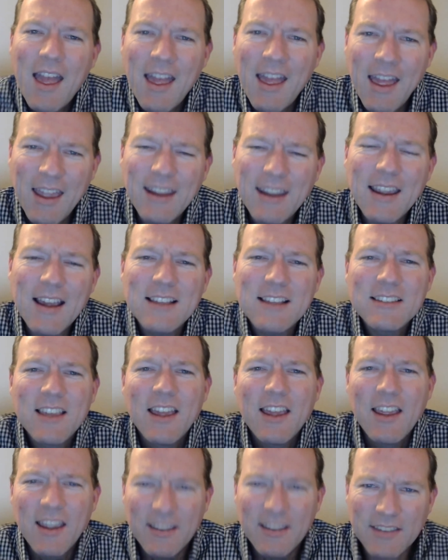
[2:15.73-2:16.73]
Hey, guys.
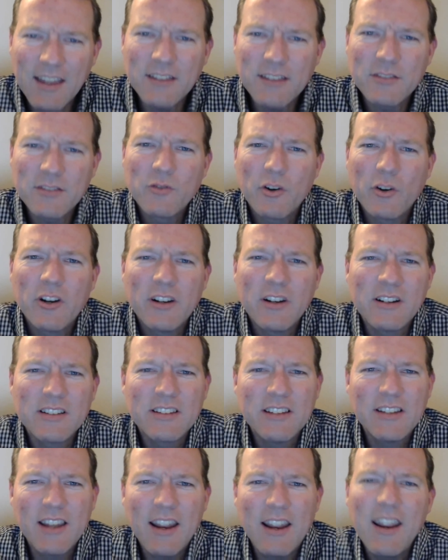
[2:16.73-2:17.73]
Thanks for joining us
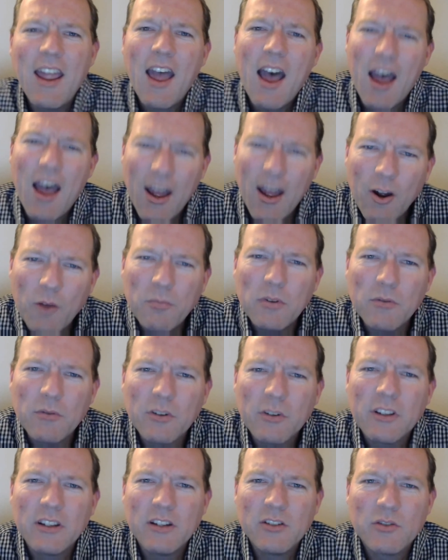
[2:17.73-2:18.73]
today. I hope you
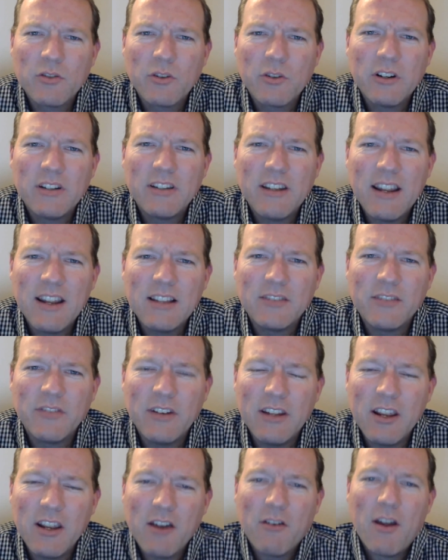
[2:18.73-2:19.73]
really enjoyed today's
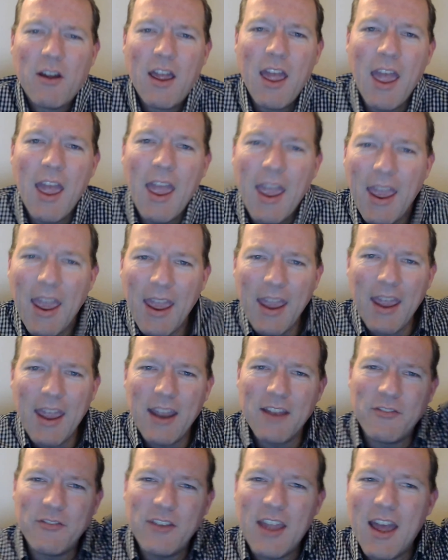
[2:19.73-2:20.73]
video.
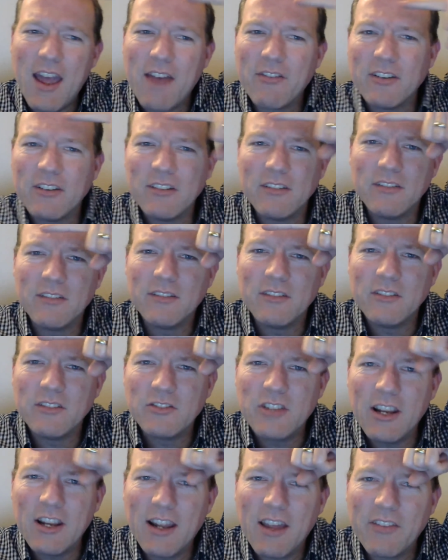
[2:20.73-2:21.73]
And if you haven't,
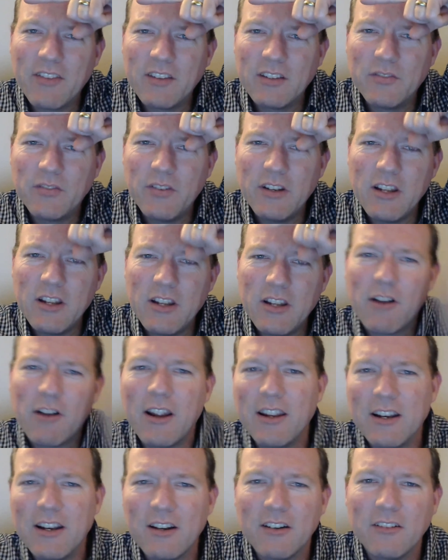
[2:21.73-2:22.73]
check out this video
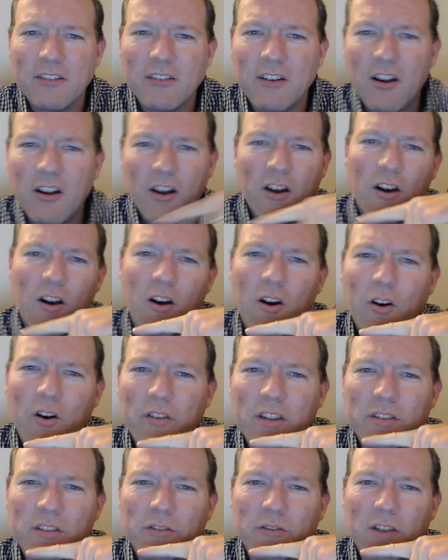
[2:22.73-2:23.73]
right here or
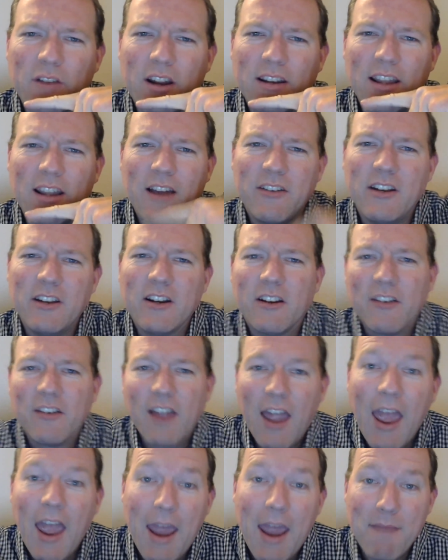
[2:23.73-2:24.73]
this one right down here.
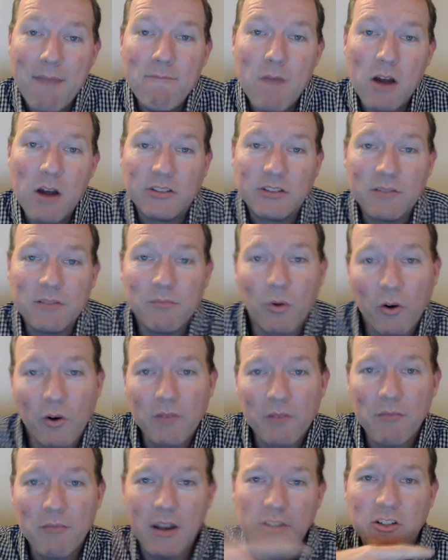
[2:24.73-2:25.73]
And most
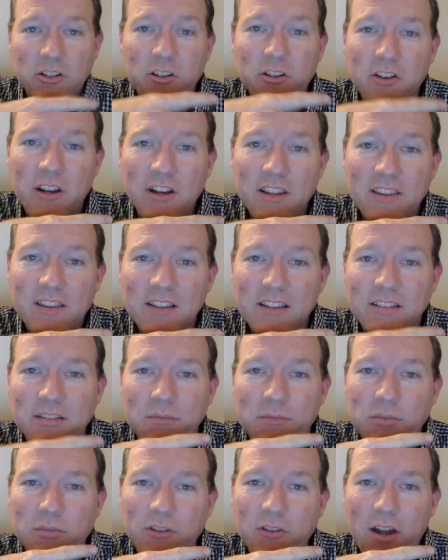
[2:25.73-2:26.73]
important, make sure you're hitting this
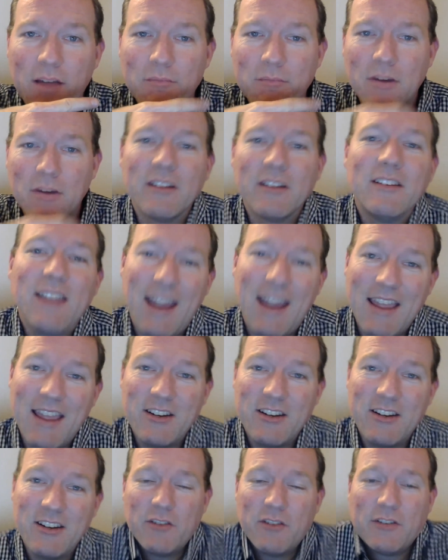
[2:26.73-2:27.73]
subscribe button and the
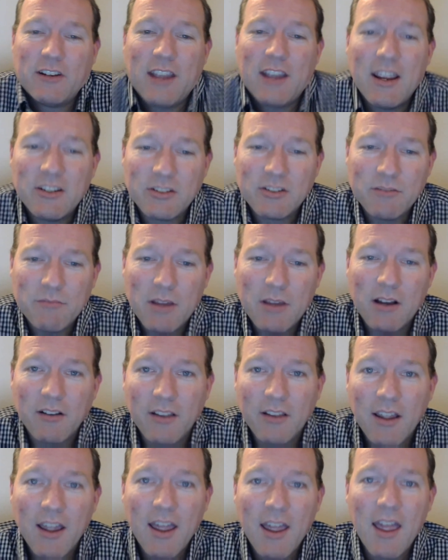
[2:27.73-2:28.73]
notification bell.
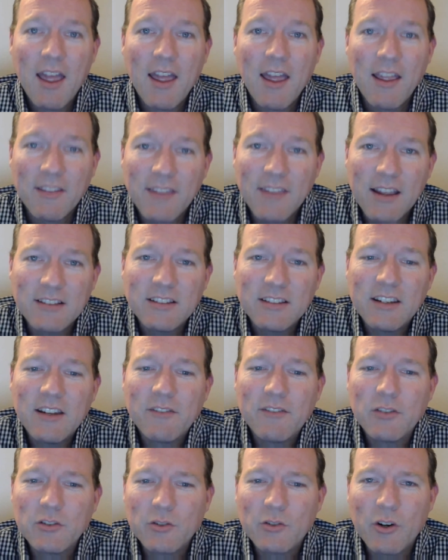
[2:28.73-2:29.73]
Thanks again
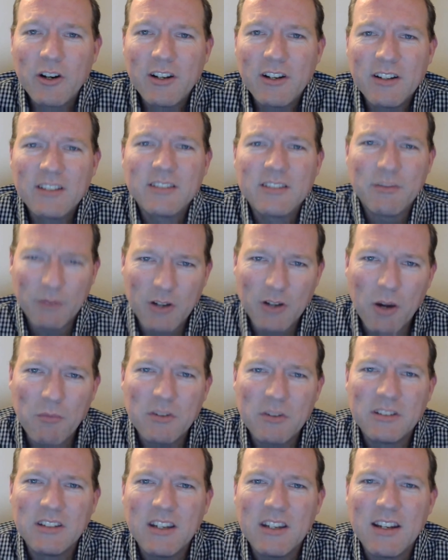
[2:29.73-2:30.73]
for joining us, and we hope
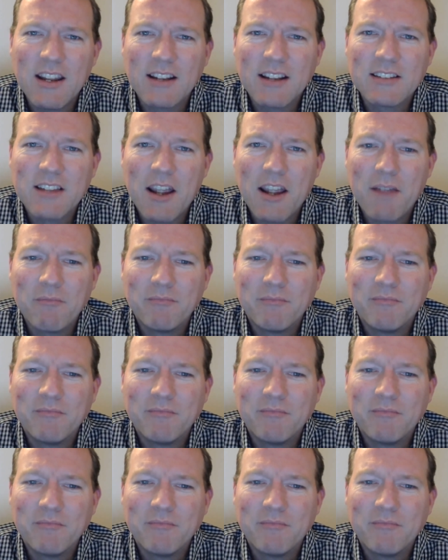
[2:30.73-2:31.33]
to see you next time.